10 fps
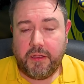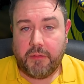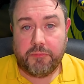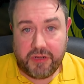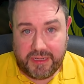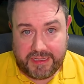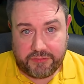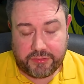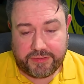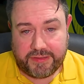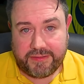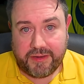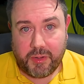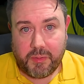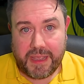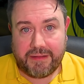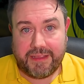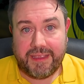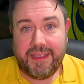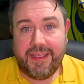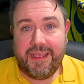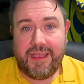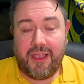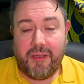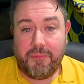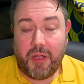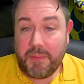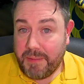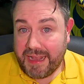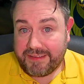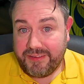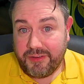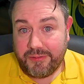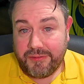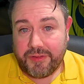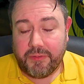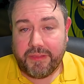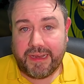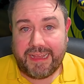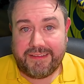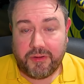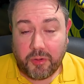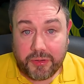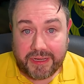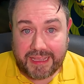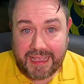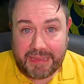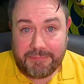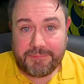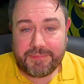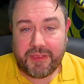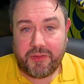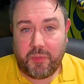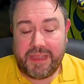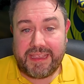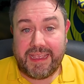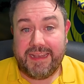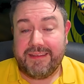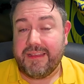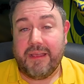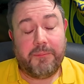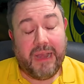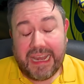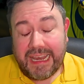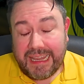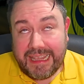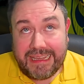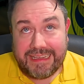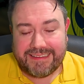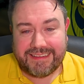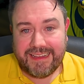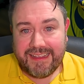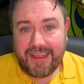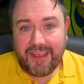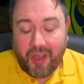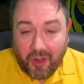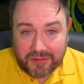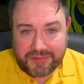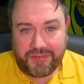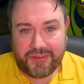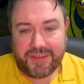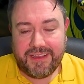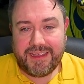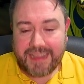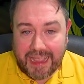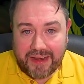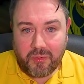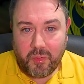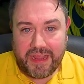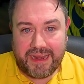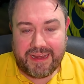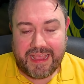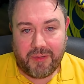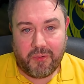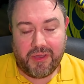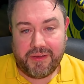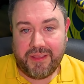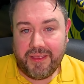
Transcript: I'm really interested to know about it. I'll be back to do a review of the Leighton Orient game at the weekend. Please, Oxford, get a win in that one.